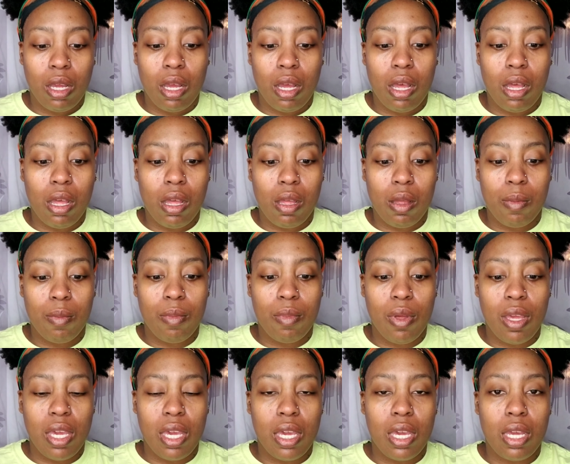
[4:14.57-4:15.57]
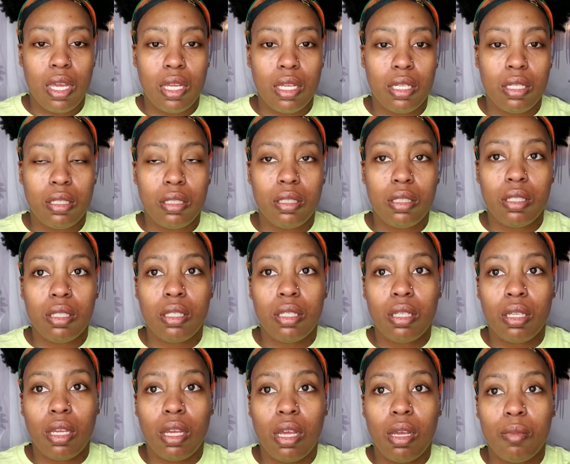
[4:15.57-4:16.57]
Um, and
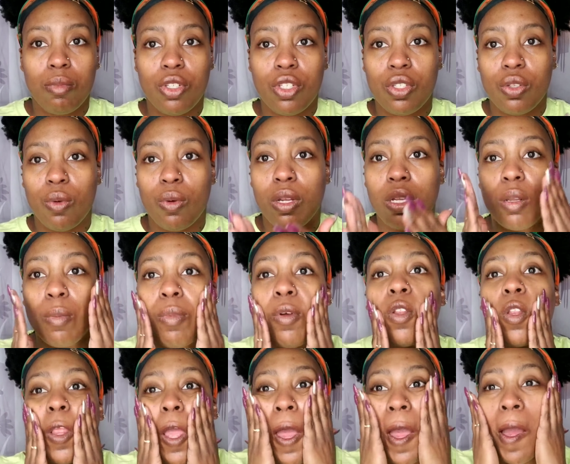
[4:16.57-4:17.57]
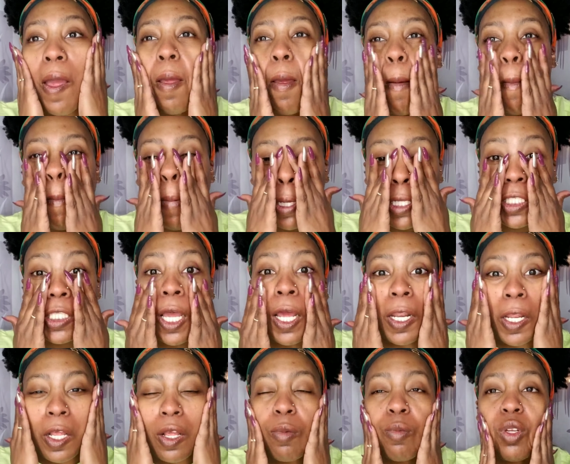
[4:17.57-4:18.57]
I'm just going to put that, mix
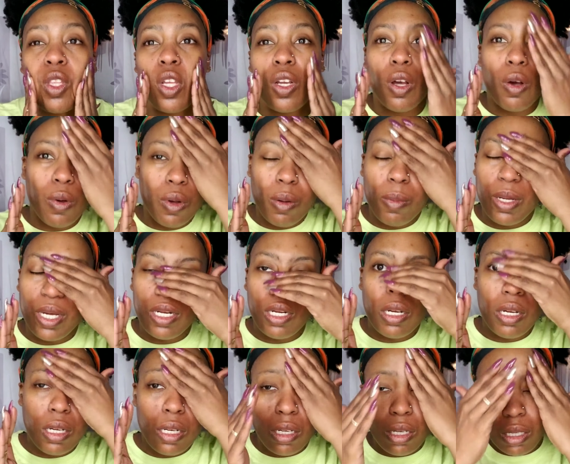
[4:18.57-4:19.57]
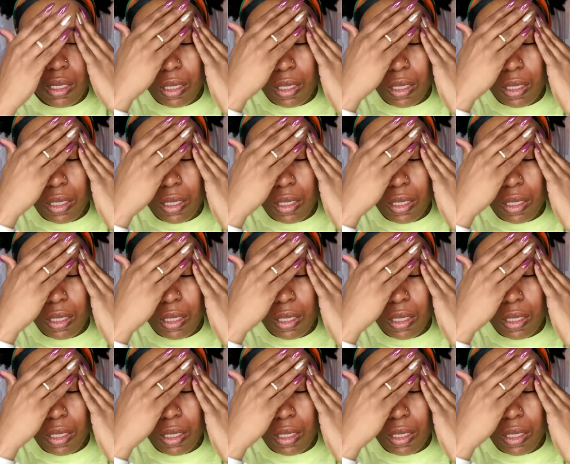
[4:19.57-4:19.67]
that in with the cocoa butter.